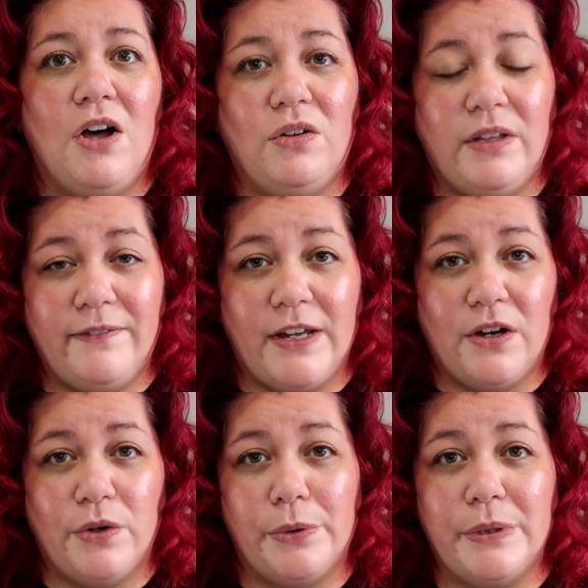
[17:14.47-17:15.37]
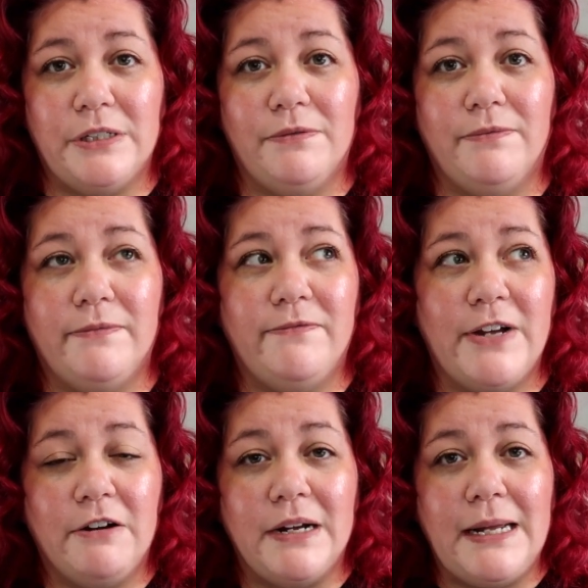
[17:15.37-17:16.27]
Olivia, who is
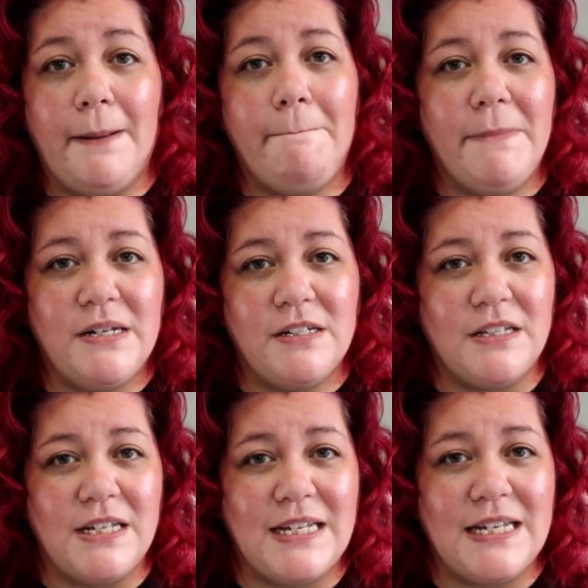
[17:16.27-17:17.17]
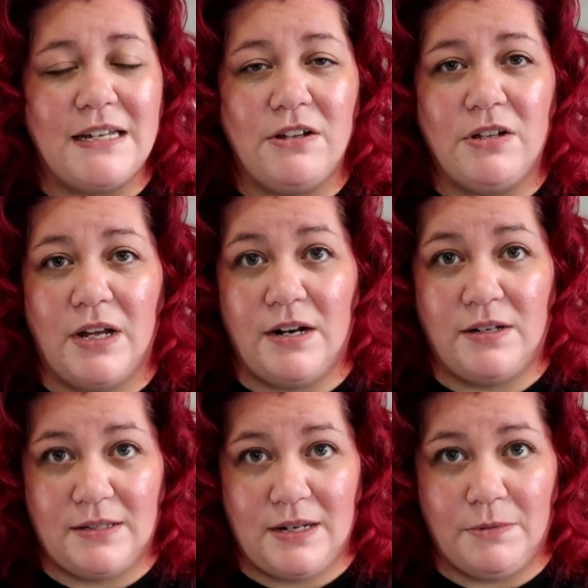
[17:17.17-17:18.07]
very mentally ill and
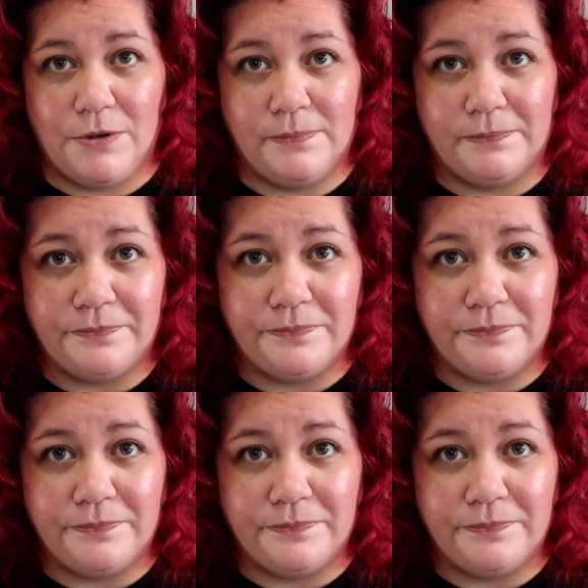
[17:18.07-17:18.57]
unstable.